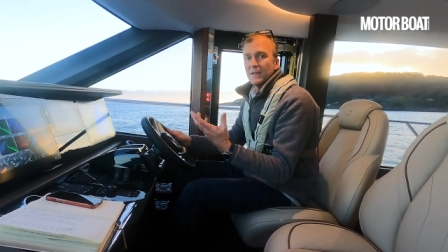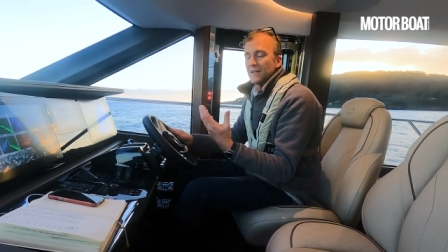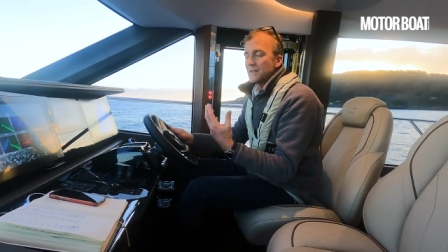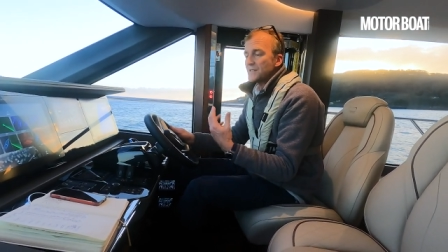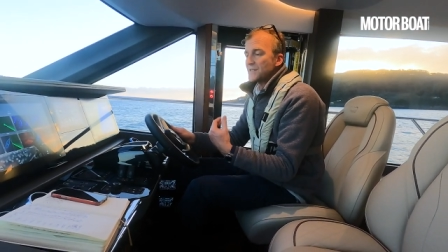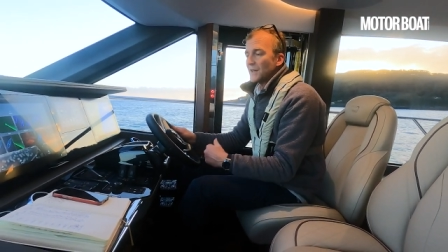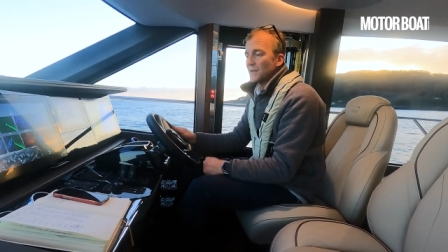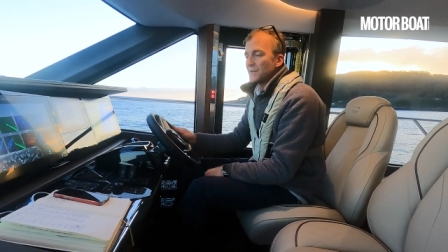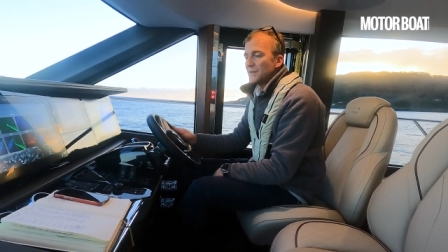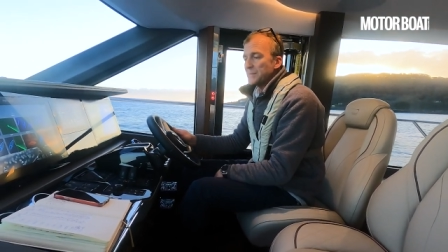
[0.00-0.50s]

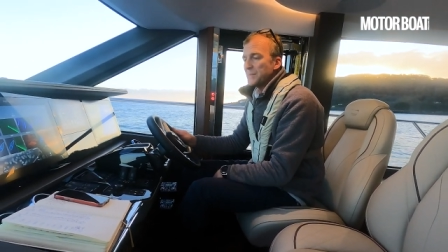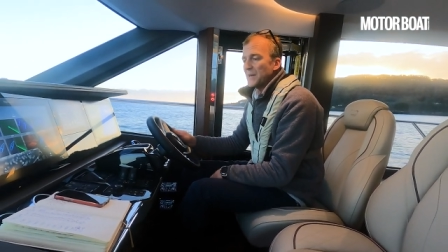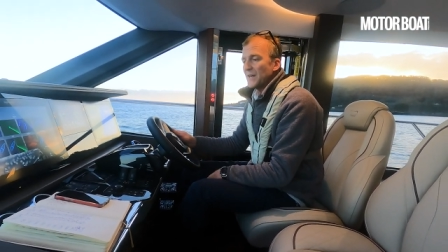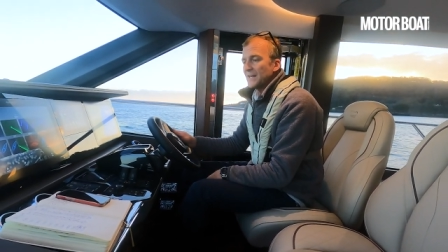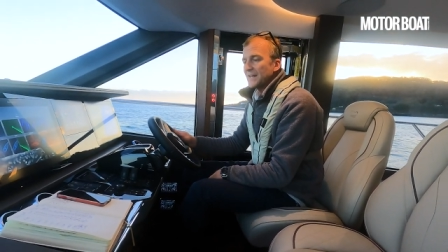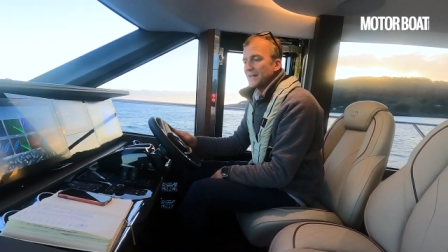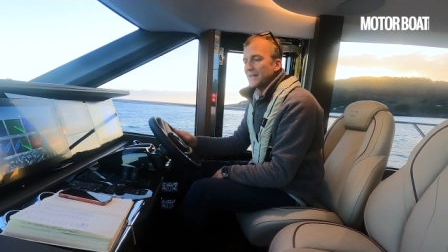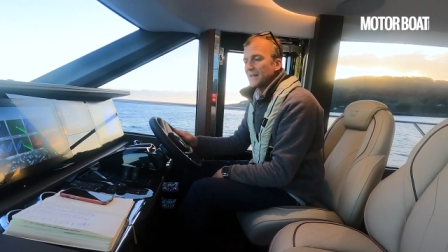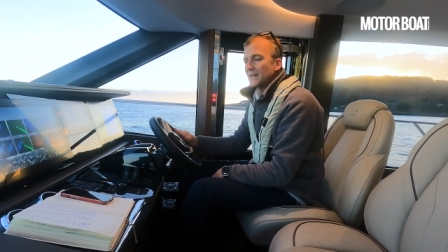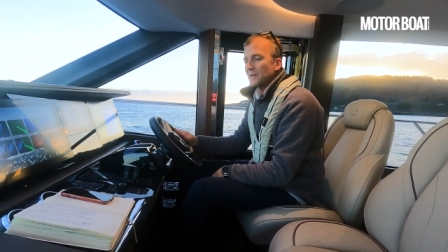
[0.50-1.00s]
it's only
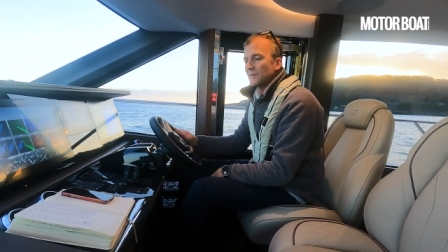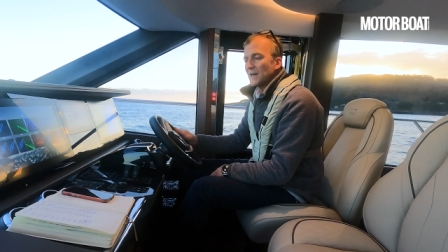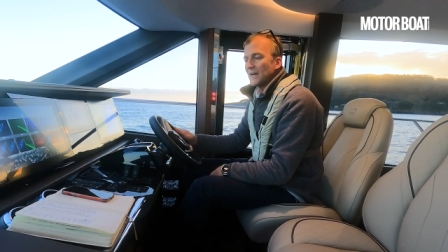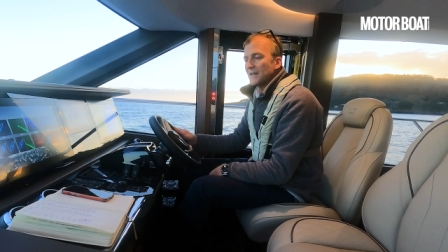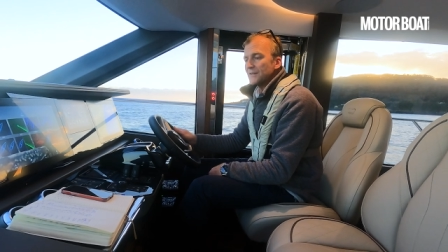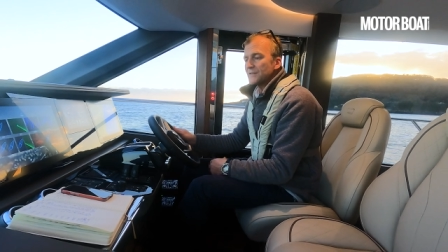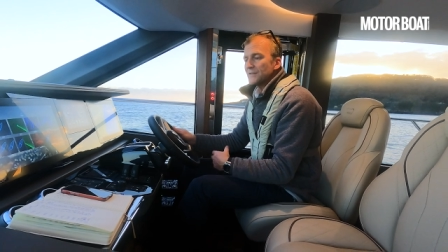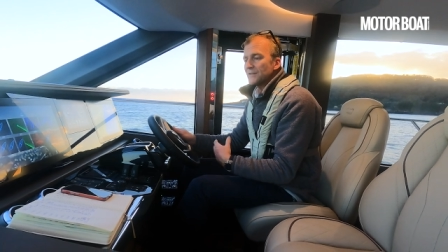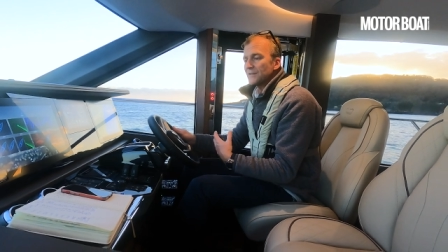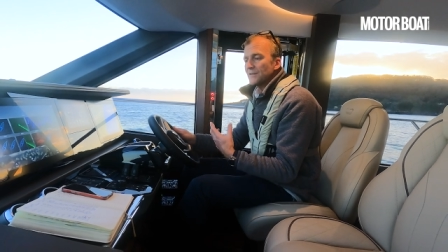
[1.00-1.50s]
burning
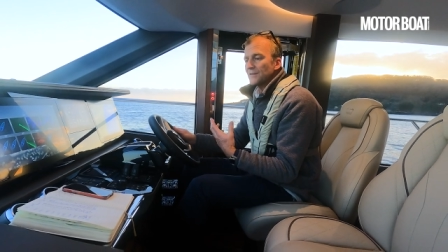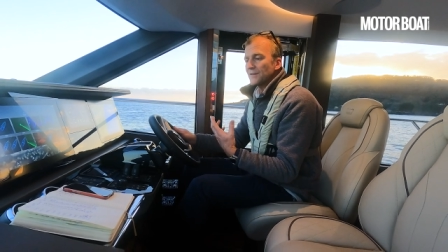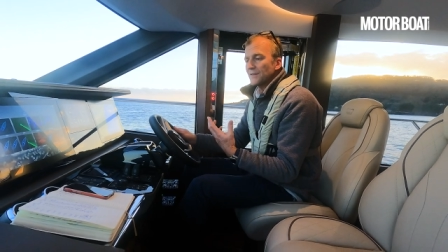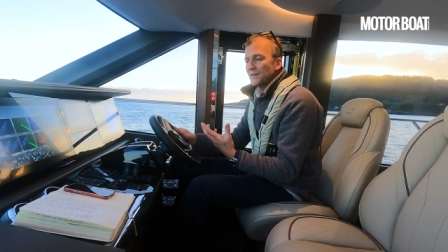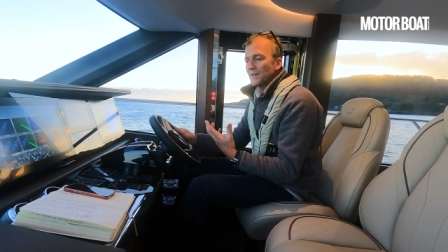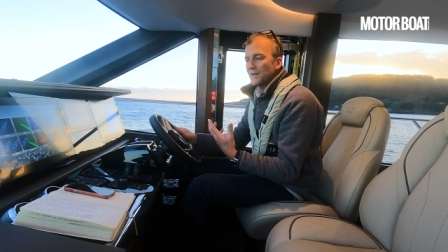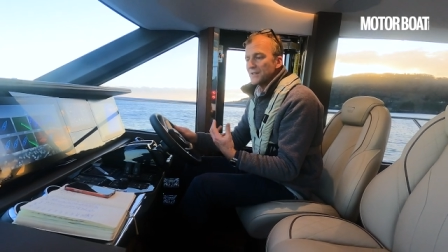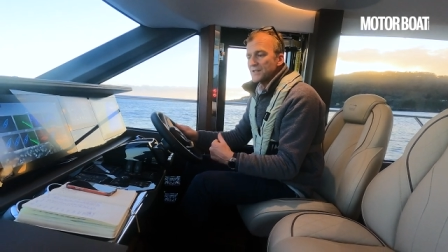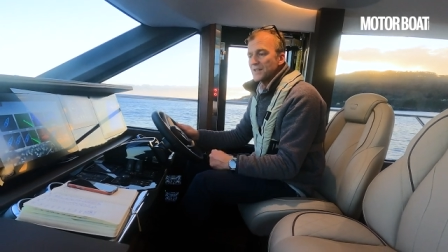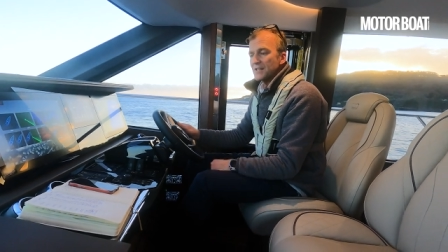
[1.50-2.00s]
around
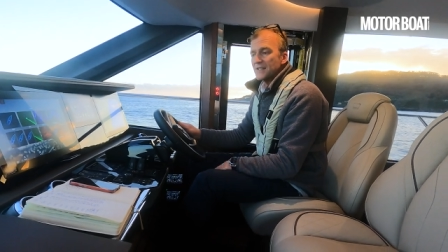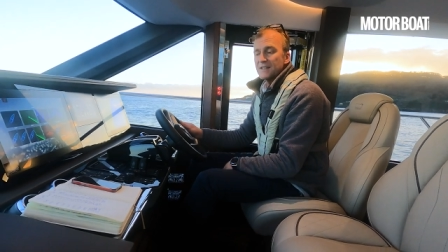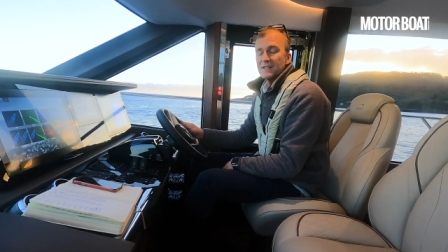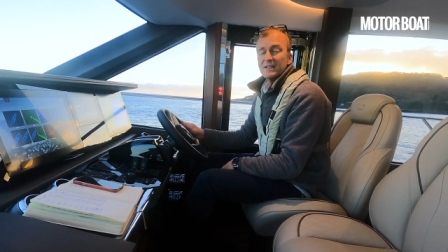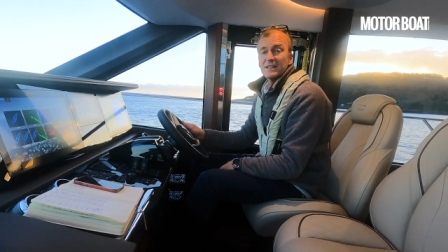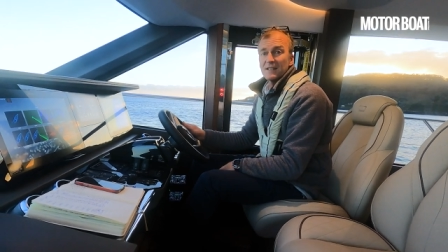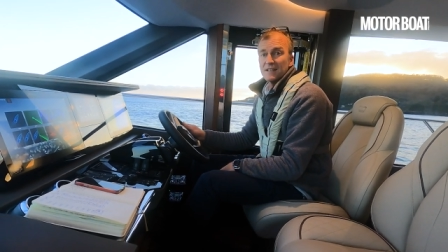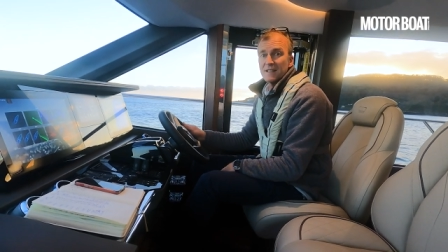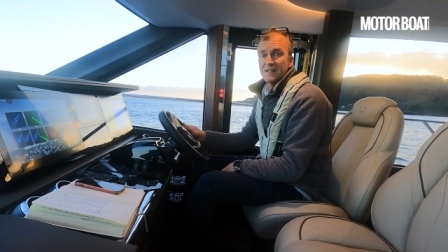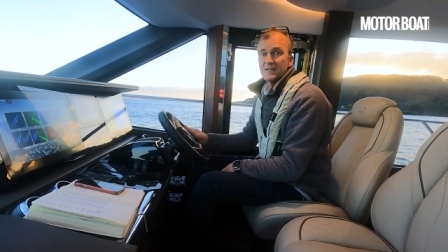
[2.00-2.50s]

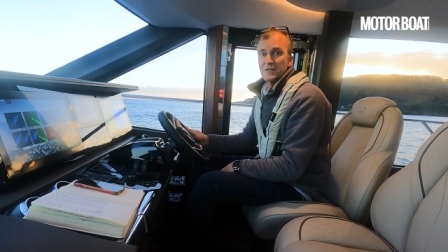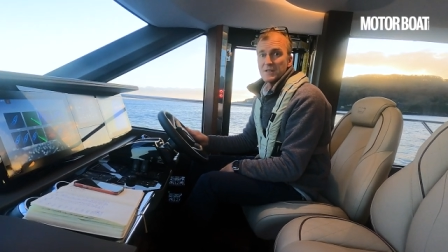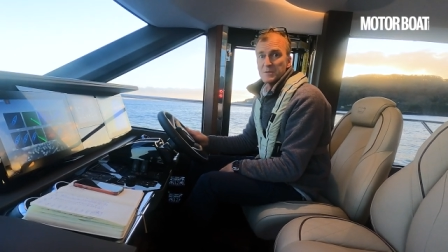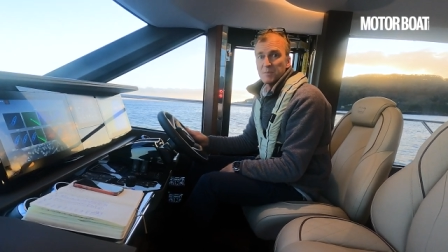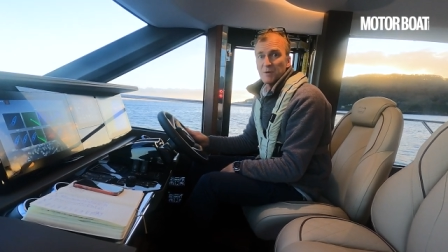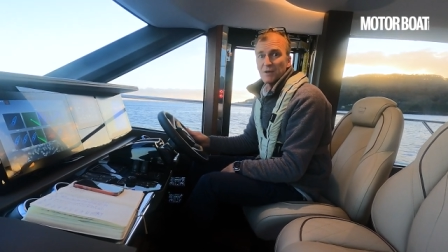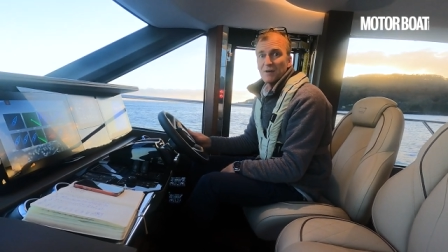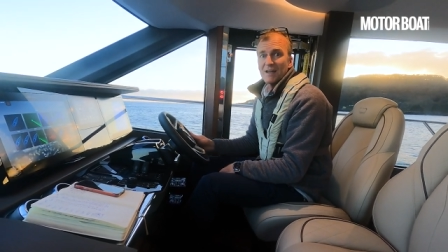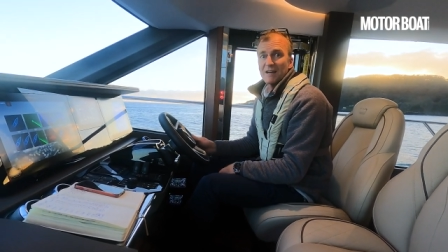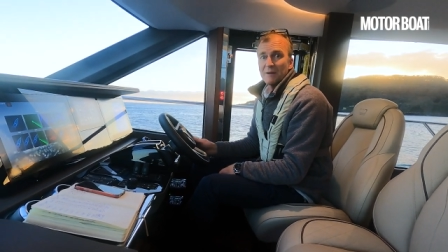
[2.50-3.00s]
13 litres
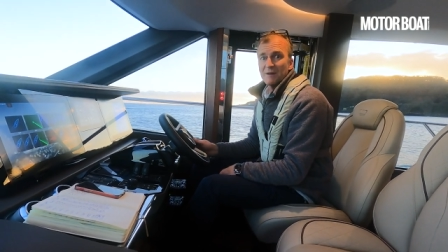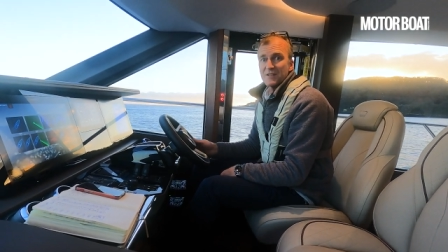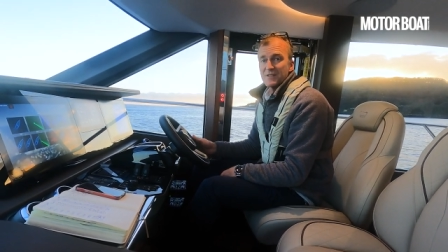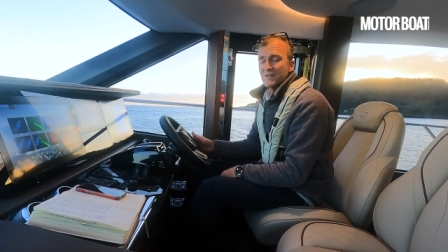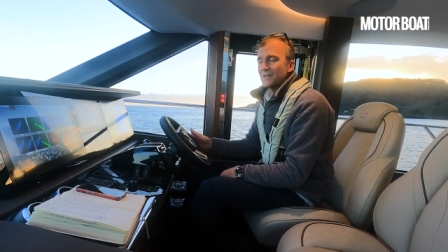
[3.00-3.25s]
per hour.